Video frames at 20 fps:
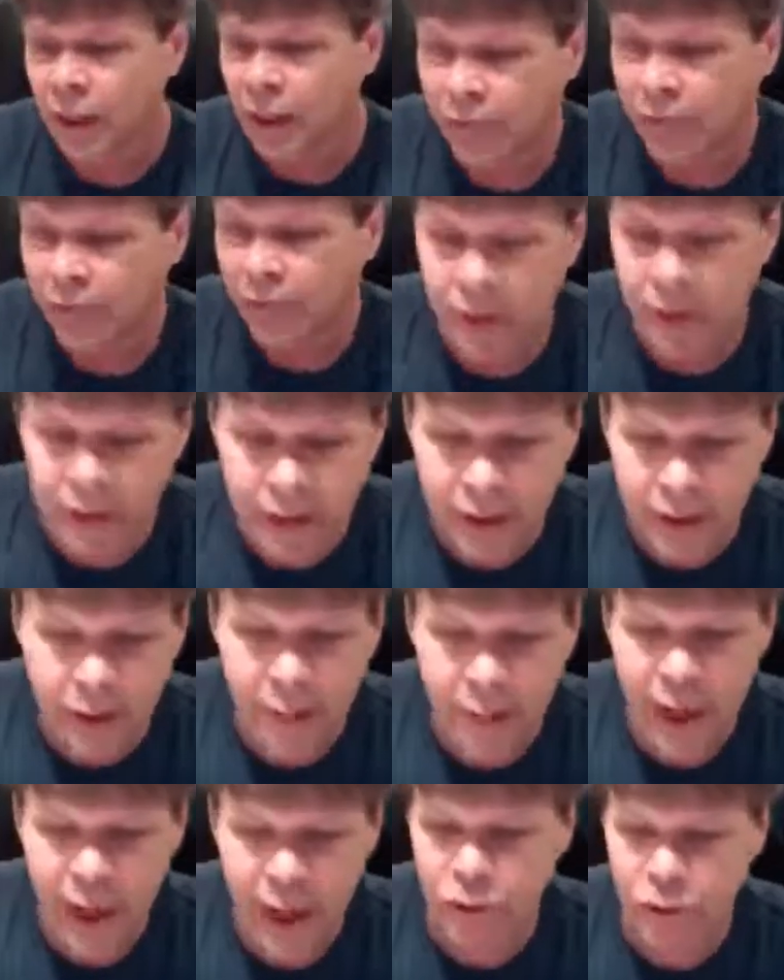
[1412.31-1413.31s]
If you think
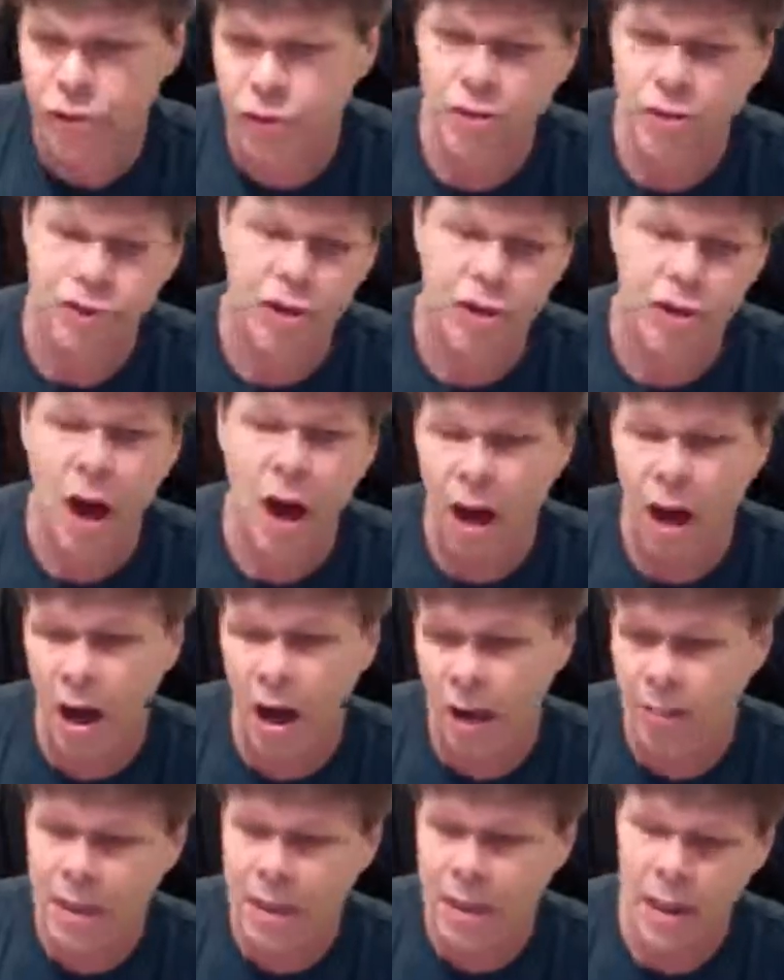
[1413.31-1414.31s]
about your
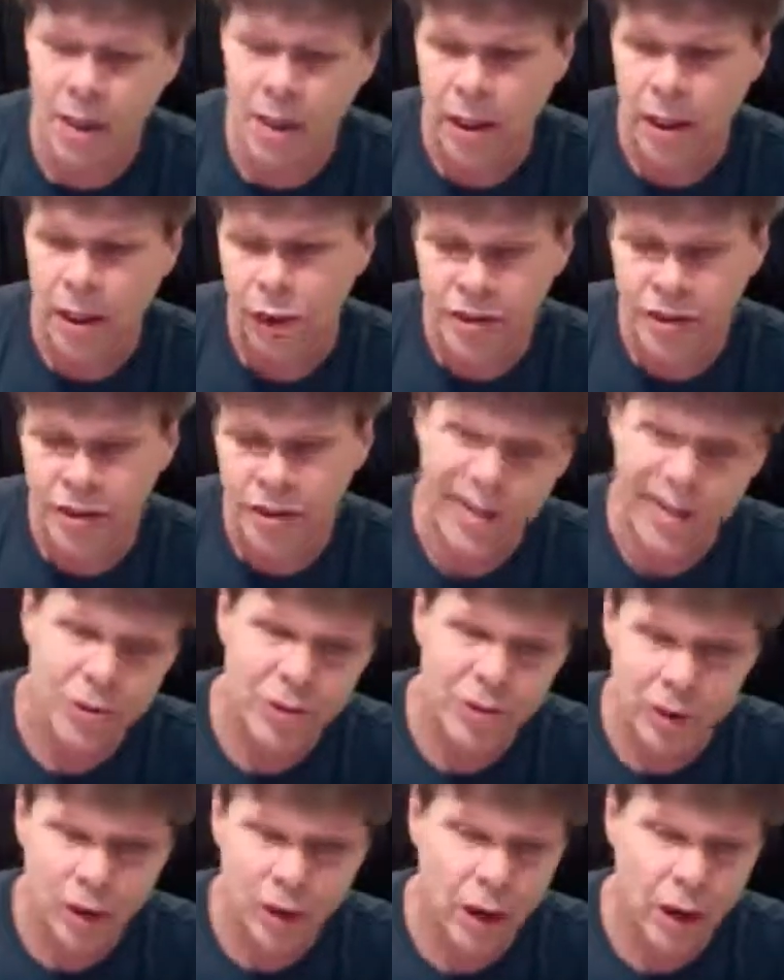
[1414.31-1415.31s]
job, you set
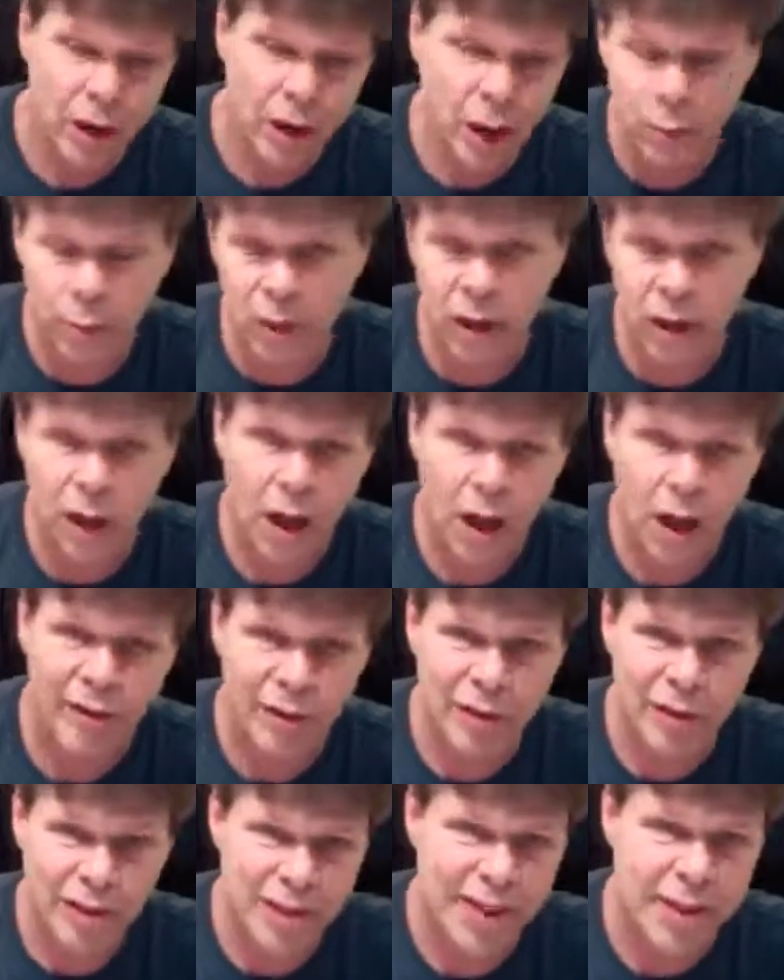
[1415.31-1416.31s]
your alarm clock
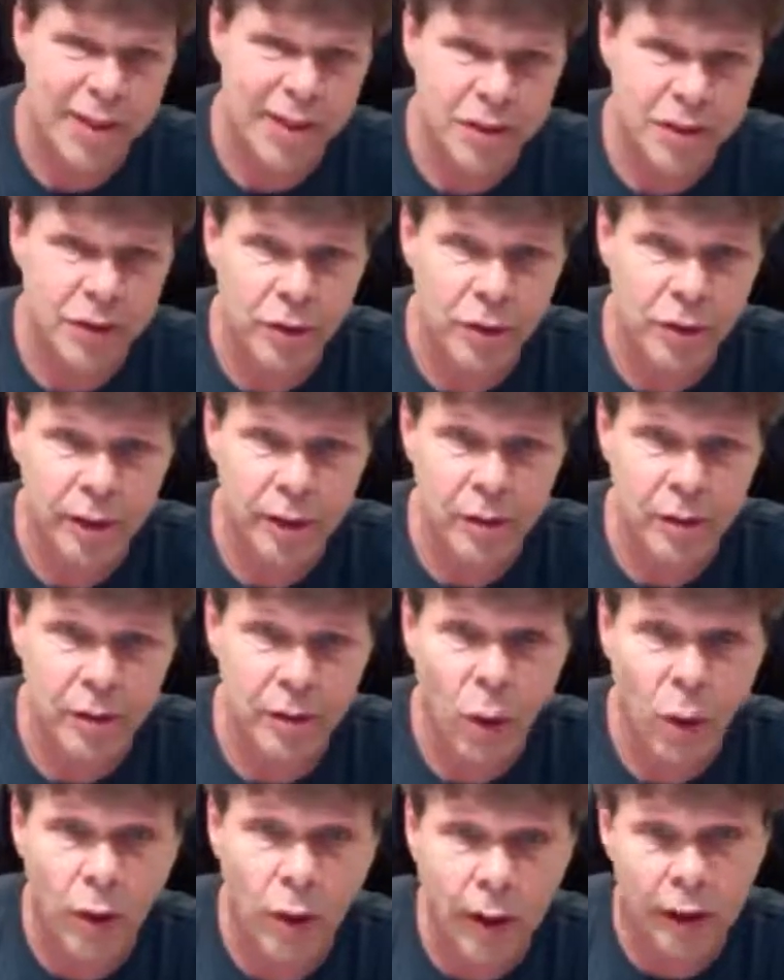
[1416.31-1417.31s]
for 6:30 in the
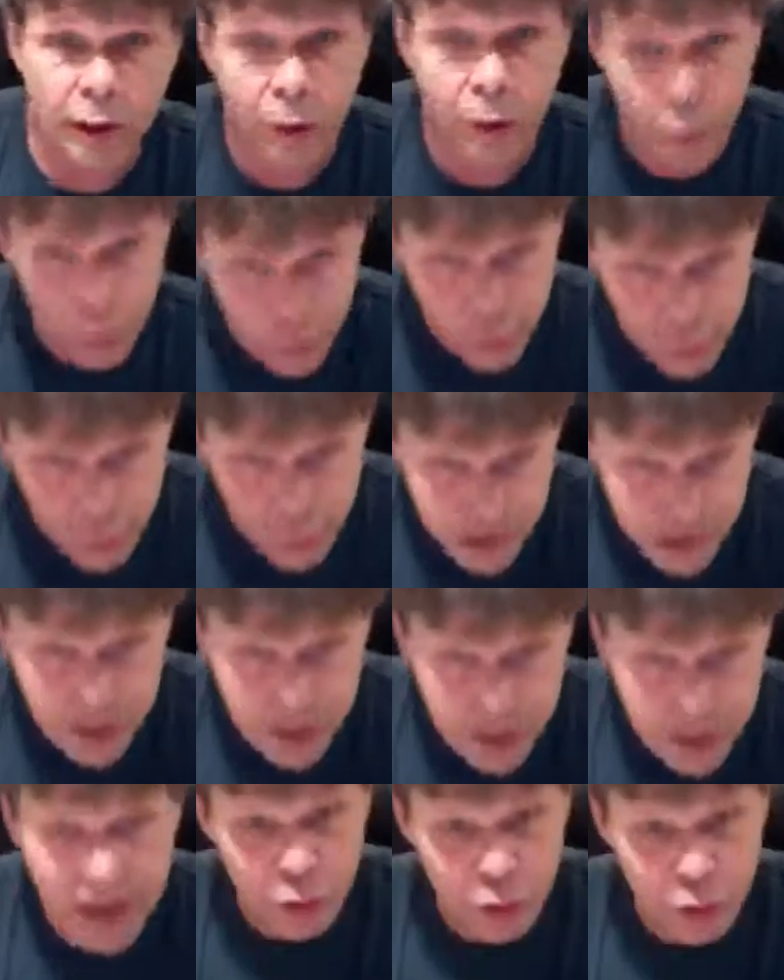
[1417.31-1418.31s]
morning. You've
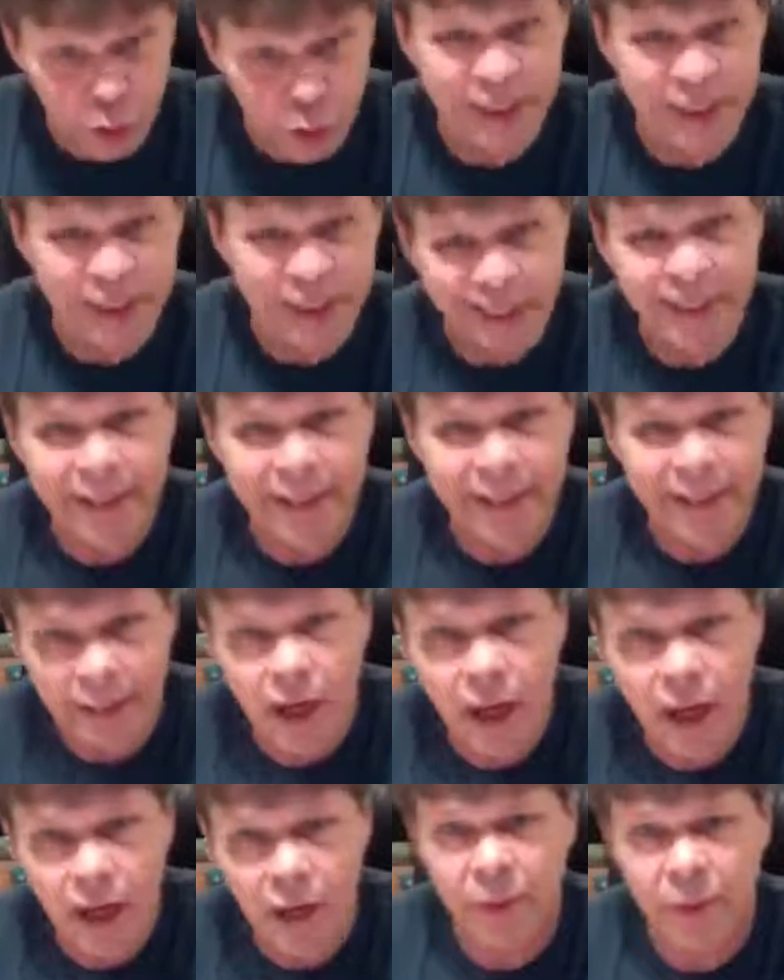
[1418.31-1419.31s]
scheduled getting
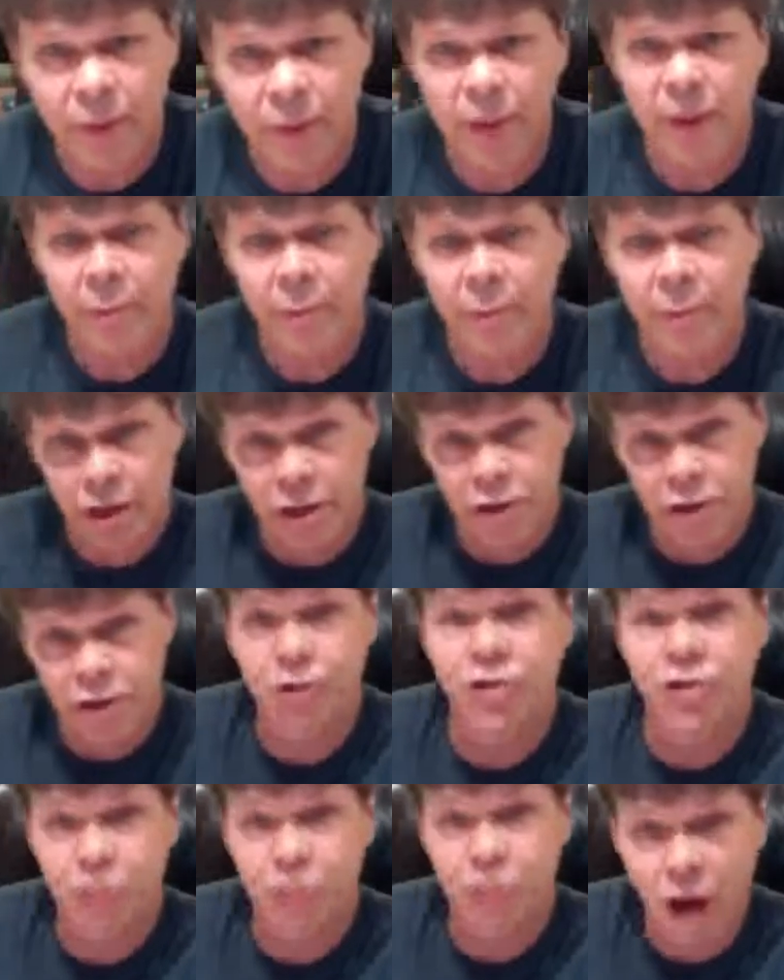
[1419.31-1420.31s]
up because
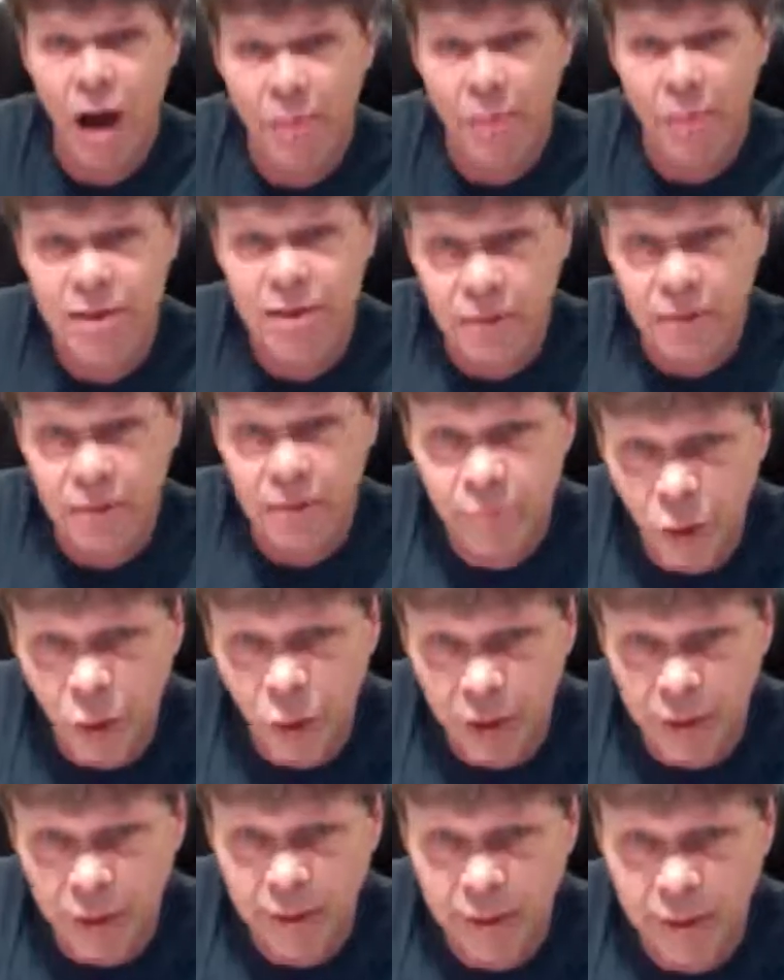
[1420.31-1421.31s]
your job is
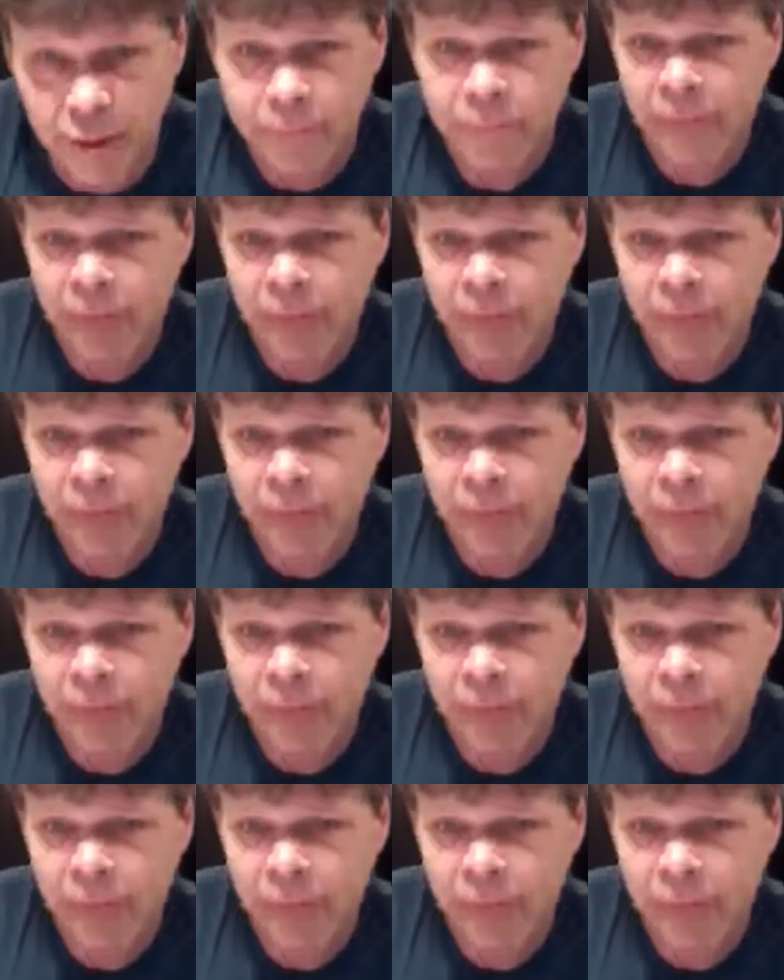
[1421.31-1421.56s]
important.